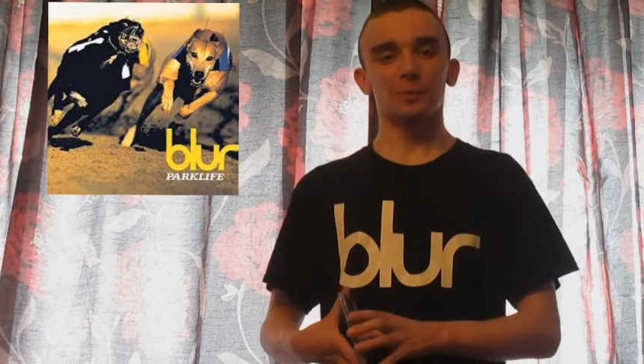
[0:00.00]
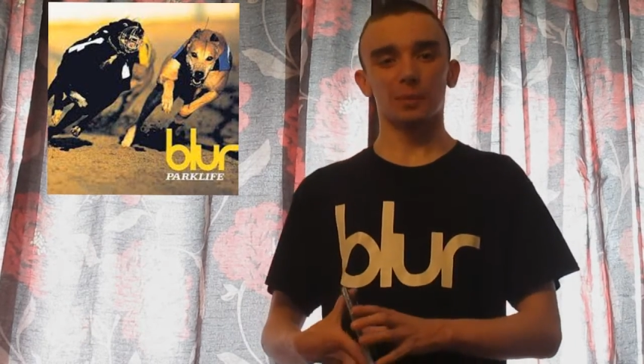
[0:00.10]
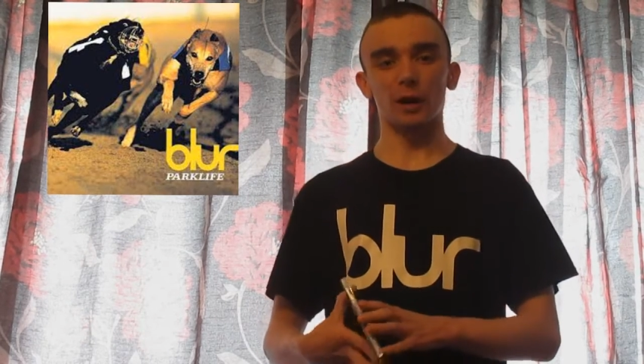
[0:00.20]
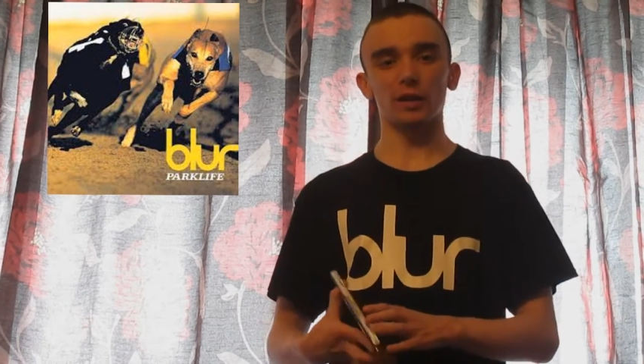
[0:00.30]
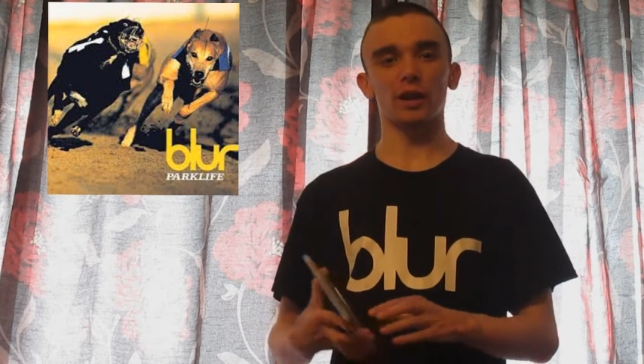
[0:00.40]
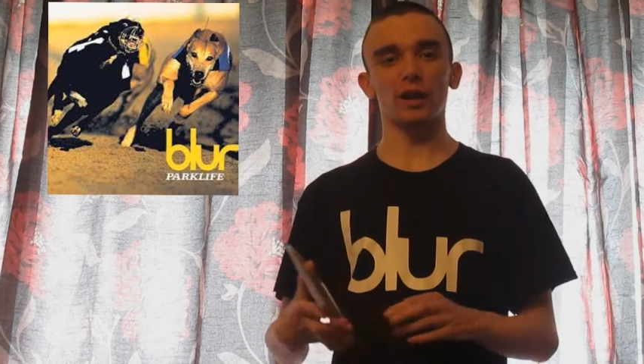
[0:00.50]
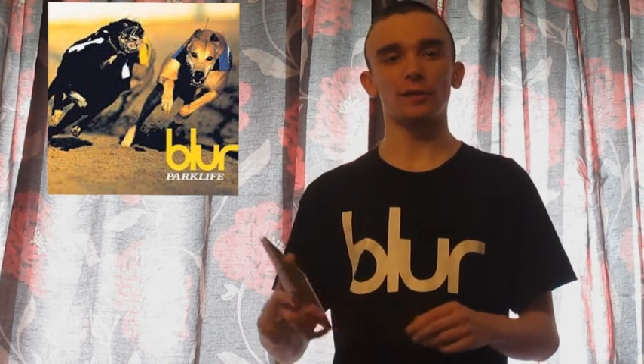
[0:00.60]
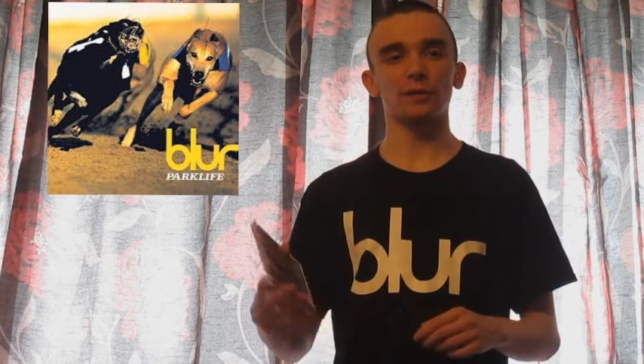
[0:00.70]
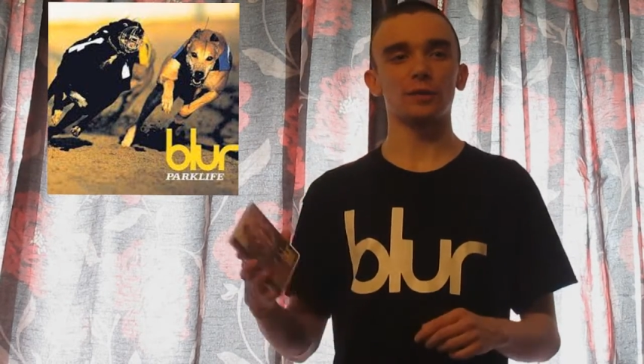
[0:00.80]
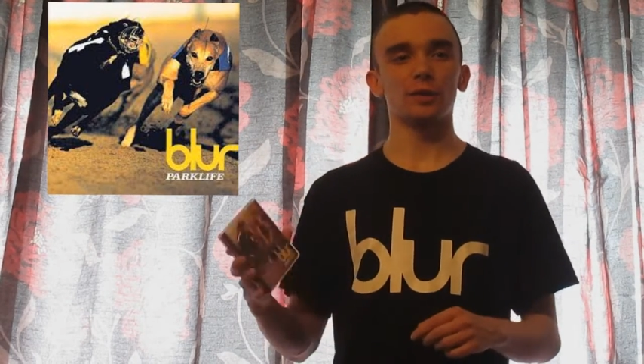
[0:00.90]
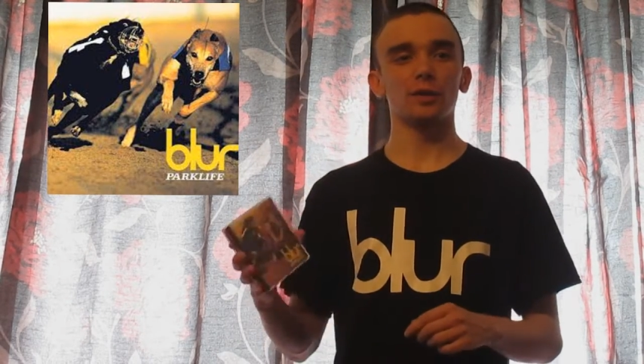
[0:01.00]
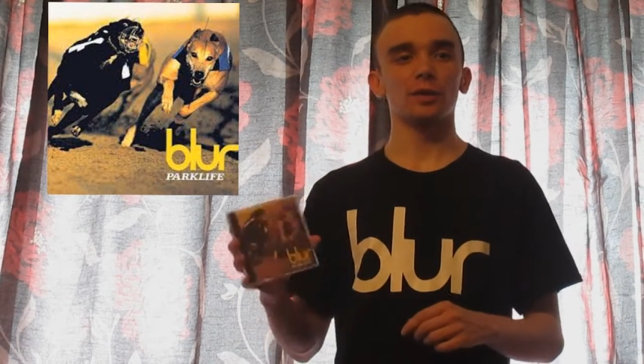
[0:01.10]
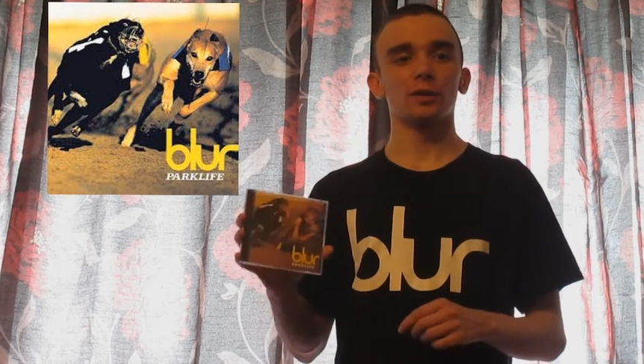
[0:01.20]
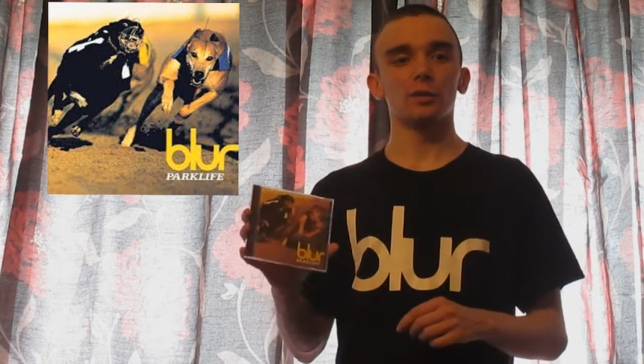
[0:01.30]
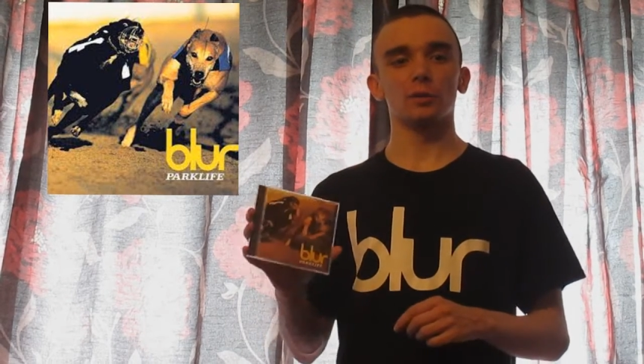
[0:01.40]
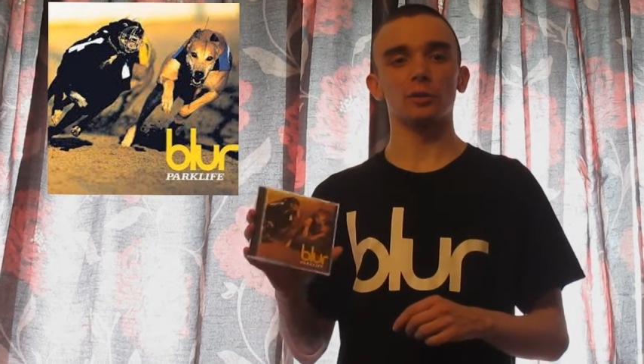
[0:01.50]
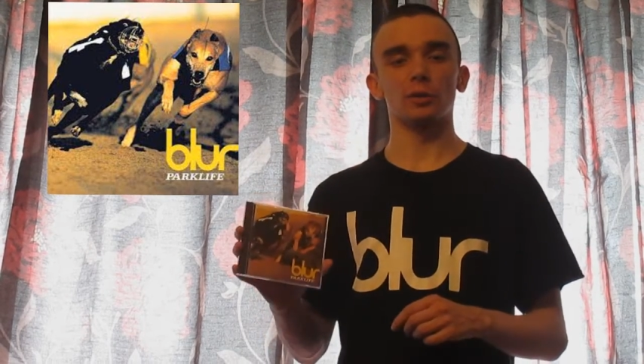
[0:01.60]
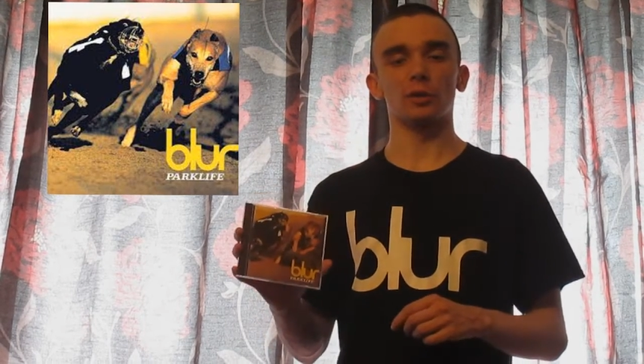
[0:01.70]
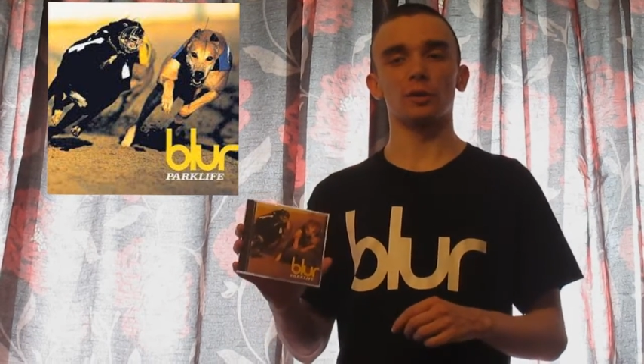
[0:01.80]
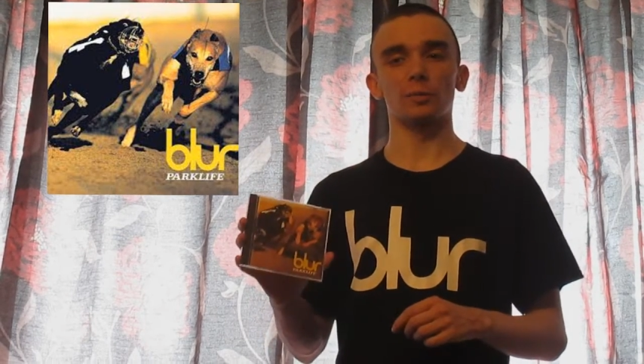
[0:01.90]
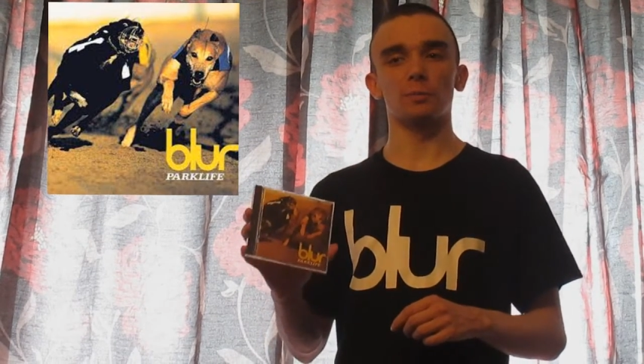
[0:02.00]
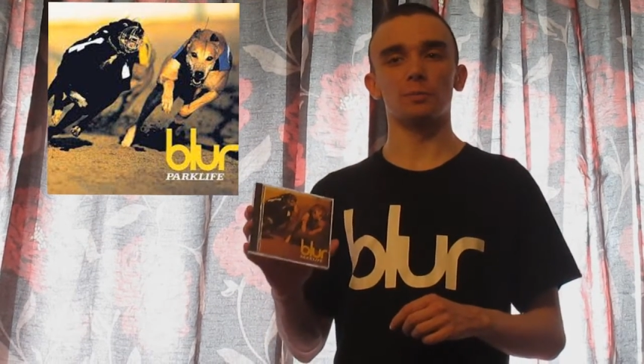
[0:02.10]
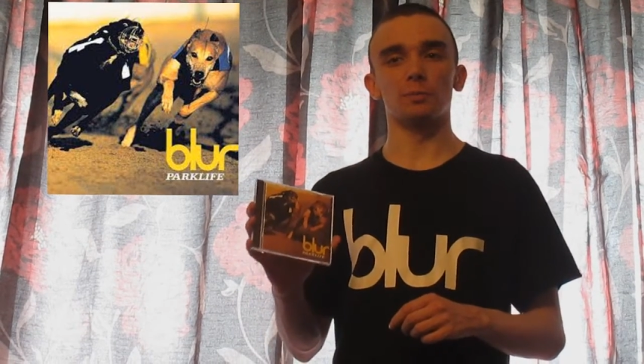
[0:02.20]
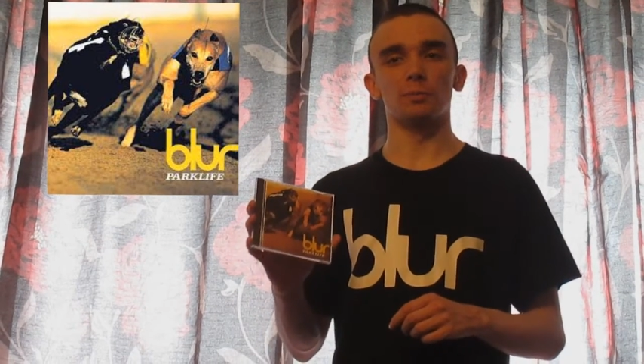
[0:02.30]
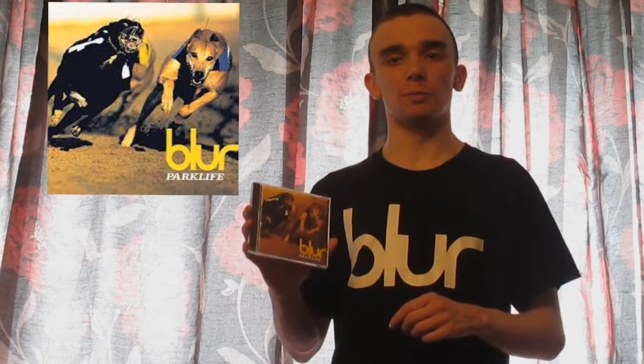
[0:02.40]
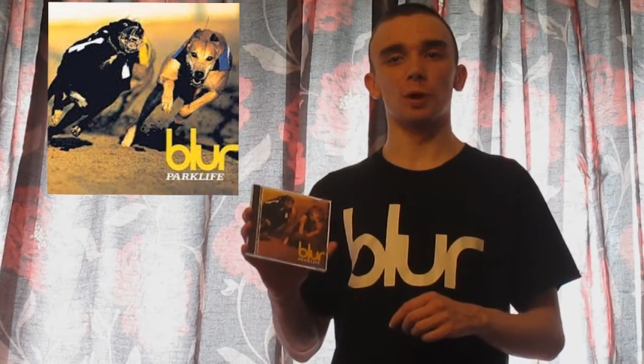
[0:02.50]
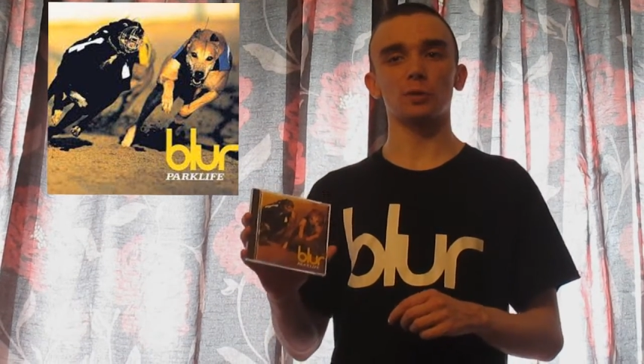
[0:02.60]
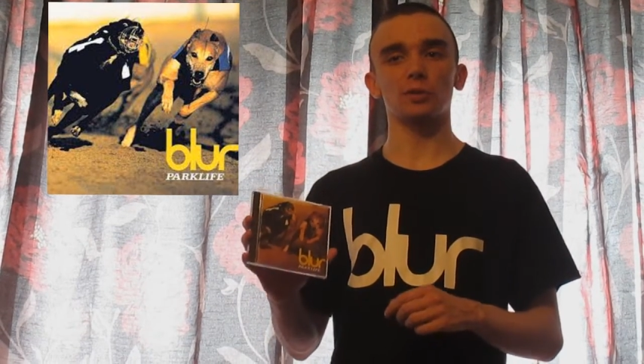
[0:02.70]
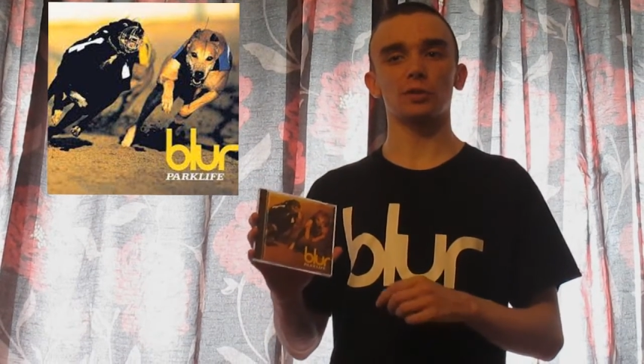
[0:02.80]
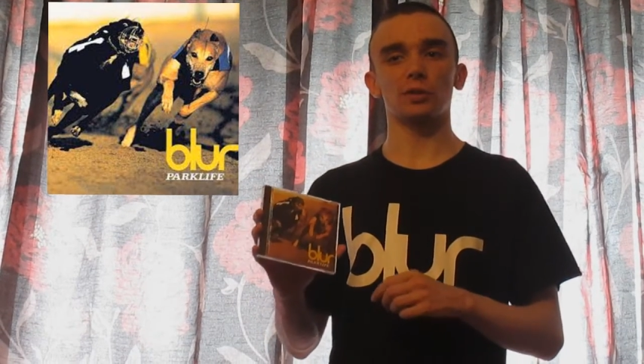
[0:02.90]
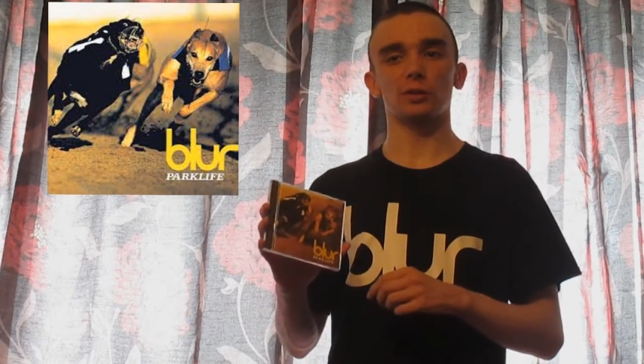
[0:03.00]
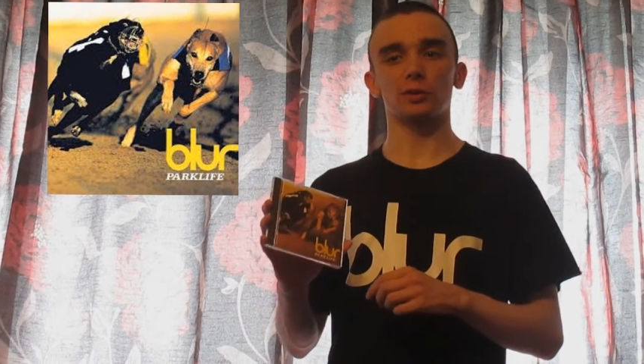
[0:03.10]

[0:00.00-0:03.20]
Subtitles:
Parklife was one of the most